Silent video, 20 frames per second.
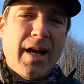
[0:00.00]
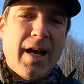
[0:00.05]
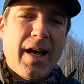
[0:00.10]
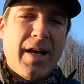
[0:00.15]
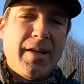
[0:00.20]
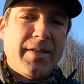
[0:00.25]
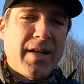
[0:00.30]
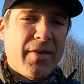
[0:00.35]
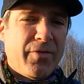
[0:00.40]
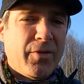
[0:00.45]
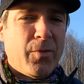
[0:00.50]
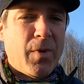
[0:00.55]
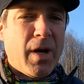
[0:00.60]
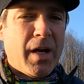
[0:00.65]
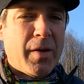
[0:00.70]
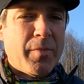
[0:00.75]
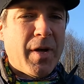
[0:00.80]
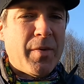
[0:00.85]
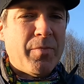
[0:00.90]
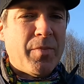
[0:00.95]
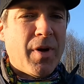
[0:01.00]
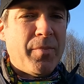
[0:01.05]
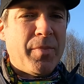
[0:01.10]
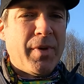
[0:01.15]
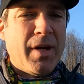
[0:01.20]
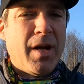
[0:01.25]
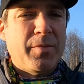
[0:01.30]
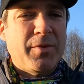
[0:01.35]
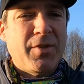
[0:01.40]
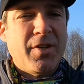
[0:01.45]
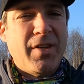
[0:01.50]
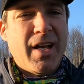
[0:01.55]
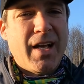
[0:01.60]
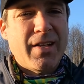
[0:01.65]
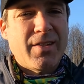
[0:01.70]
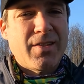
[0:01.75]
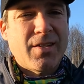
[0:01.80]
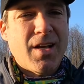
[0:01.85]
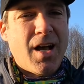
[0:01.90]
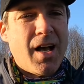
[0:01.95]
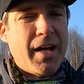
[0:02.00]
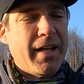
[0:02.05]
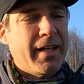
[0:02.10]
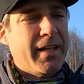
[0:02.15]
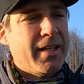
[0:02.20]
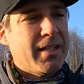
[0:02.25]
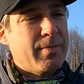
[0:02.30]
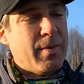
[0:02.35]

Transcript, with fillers: I definitely recommend bumping up to that Sonic,